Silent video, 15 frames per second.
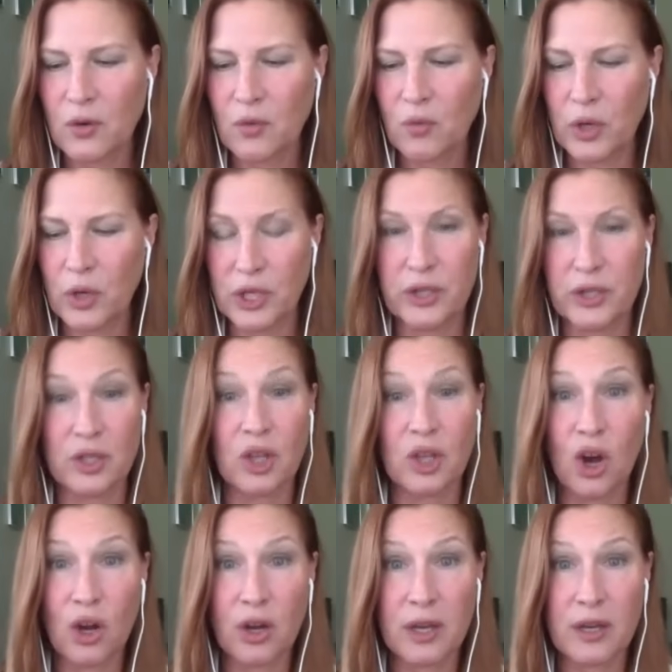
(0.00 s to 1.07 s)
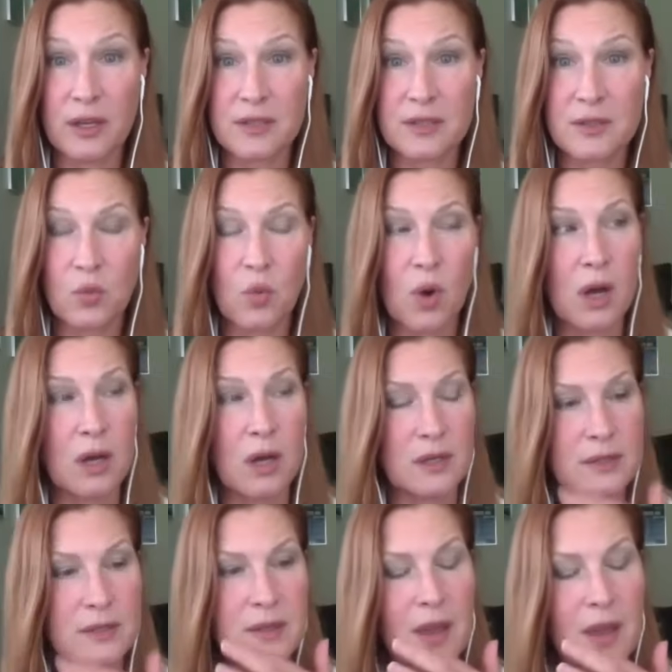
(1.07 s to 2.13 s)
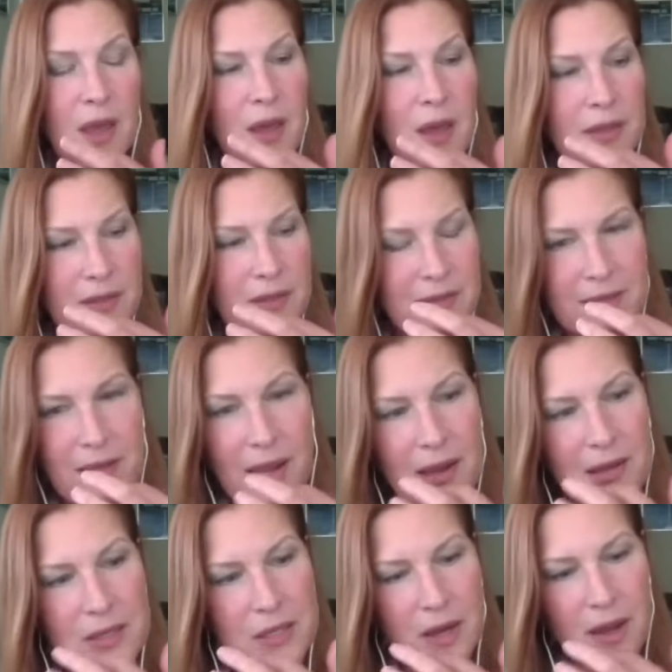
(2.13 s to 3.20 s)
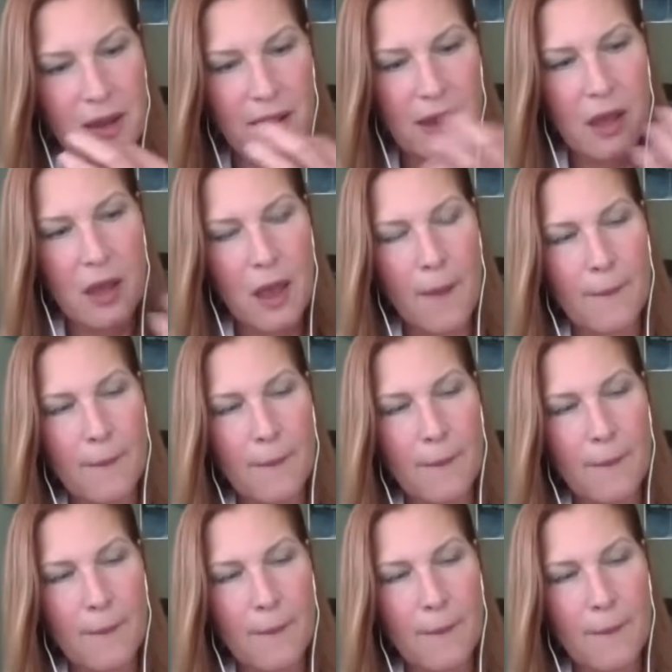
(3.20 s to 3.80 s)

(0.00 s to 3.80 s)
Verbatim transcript: really the longest was the staging,